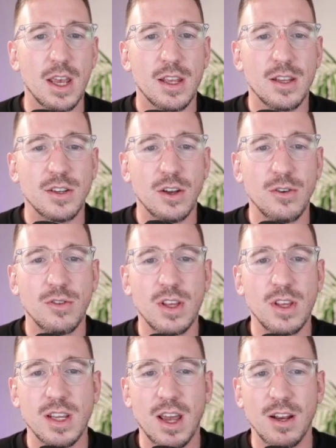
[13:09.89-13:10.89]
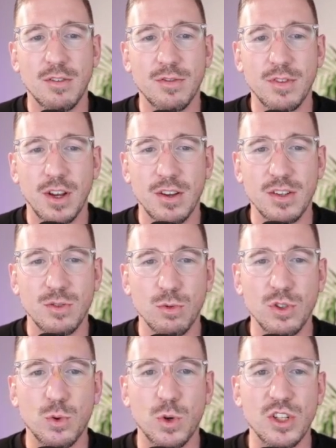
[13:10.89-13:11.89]
So these are kind of, it's all
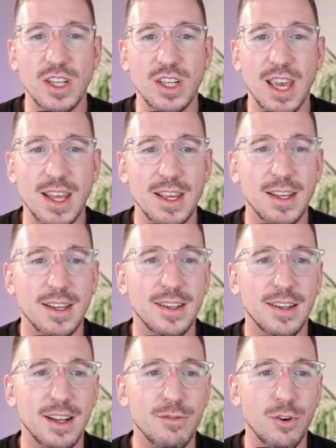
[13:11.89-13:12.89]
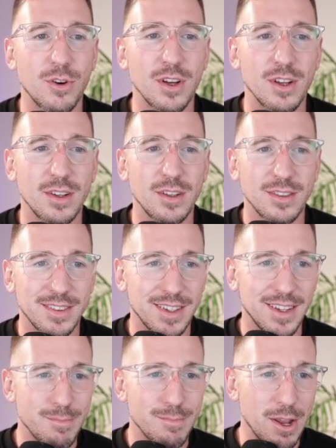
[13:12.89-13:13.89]
squished together, and I've got
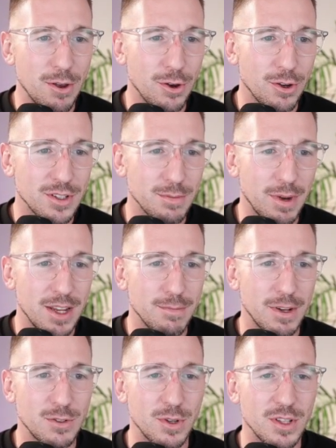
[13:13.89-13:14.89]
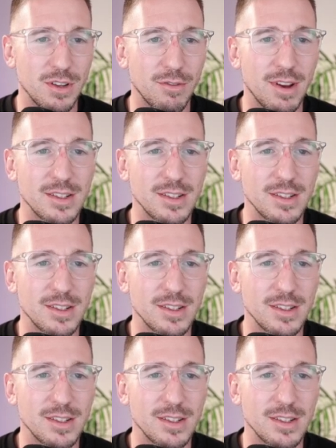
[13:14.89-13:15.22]
my hooks and my Twitter thread.